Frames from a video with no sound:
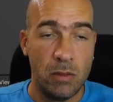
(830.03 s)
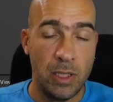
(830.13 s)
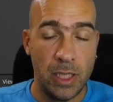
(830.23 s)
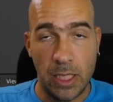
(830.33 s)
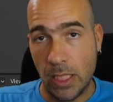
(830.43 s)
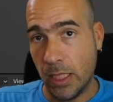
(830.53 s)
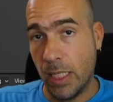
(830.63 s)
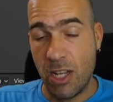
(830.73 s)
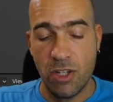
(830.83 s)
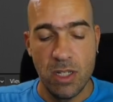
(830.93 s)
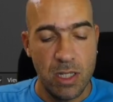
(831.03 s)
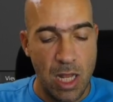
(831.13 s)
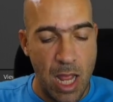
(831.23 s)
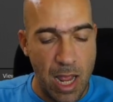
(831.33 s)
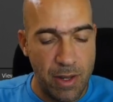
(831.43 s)
the edges,
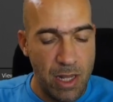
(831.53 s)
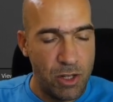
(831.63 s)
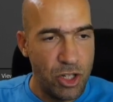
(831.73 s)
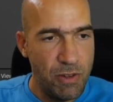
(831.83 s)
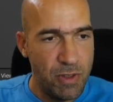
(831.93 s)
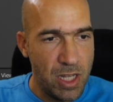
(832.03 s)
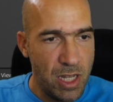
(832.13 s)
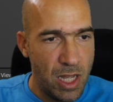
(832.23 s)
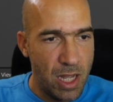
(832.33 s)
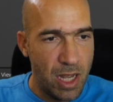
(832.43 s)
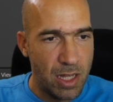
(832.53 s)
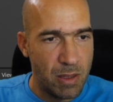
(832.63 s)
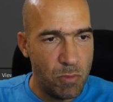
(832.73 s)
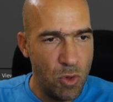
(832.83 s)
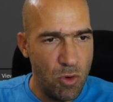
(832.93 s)
and then shift E
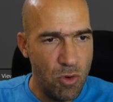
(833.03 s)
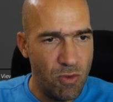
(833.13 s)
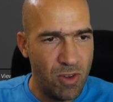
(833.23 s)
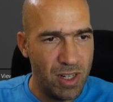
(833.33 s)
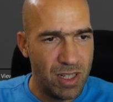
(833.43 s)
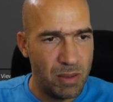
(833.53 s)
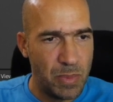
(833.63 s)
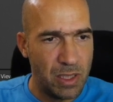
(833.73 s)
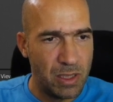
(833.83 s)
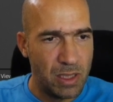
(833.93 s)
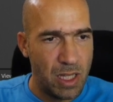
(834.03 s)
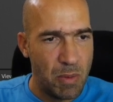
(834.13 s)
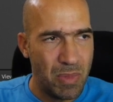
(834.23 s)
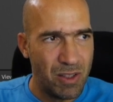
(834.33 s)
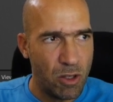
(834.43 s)
and move a little bit,
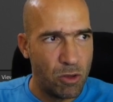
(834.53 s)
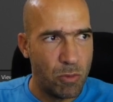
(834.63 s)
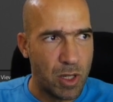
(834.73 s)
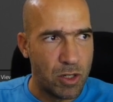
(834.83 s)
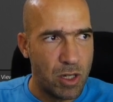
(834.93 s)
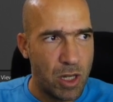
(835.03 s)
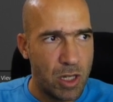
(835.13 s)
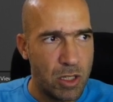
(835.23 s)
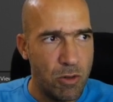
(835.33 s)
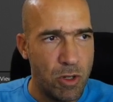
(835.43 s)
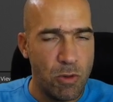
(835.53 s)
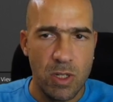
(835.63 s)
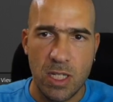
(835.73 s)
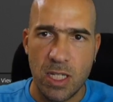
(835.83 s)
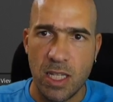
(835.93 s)
but not too much. So you
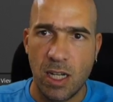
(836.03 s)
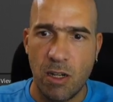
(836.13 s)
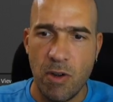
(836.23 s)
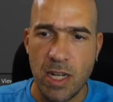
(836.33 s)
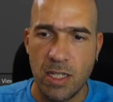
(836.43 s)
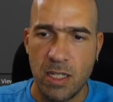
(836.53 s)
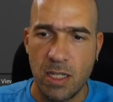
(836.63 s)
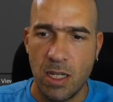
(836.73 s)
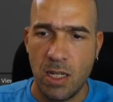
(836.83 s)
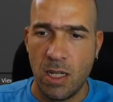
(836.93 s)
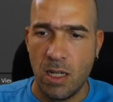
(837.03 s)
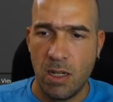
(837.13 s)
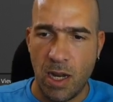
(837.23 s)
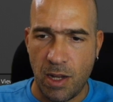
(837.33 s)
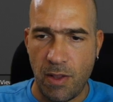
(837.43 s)
will see the crease
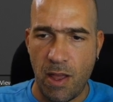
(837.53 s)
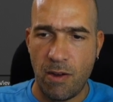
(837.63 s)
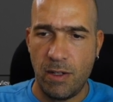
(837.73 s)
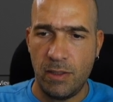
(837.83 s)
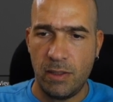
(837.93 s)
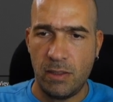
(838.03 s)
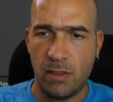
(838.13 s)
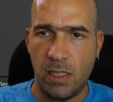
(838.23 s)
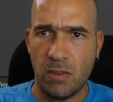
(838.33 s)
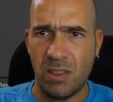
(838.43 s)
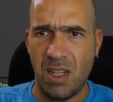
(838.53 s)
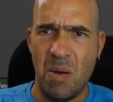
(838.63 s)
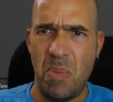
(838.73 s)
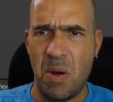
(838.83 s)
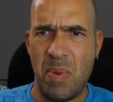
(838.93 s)
there on the
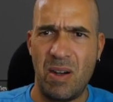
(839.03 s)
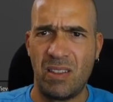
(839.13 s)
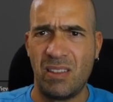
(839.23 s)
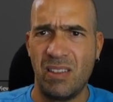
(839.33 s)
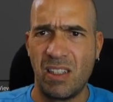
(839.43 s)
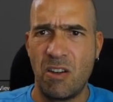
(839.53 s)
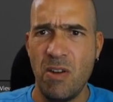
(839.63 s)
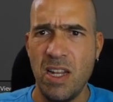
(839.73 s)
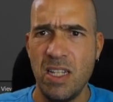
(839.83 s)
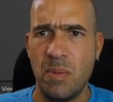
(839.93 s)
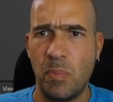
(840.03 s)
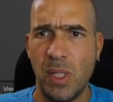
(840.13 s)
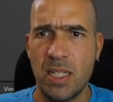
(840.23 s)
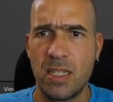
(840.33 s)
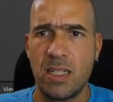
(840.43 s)
upper part, crease
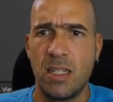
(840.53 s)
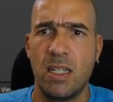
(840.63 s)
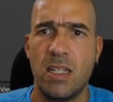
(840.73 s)
plus